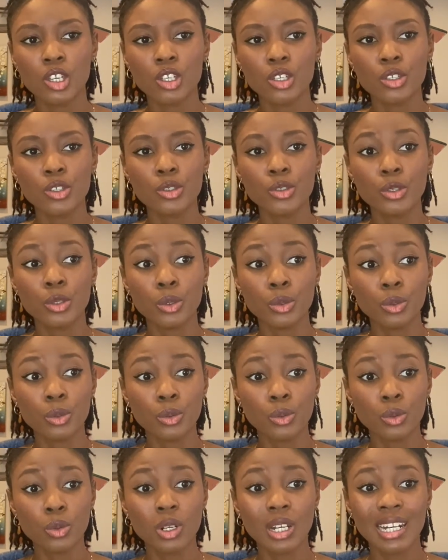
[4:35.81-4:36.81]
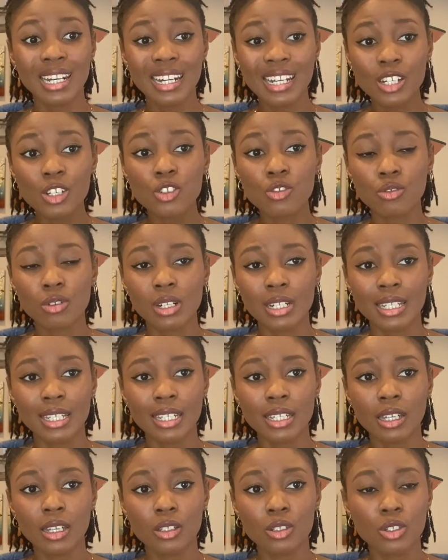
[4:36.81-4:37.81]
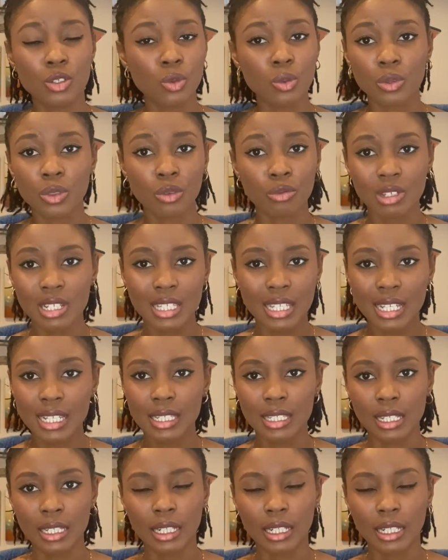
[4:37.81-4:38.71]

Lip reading: you literally do a 360,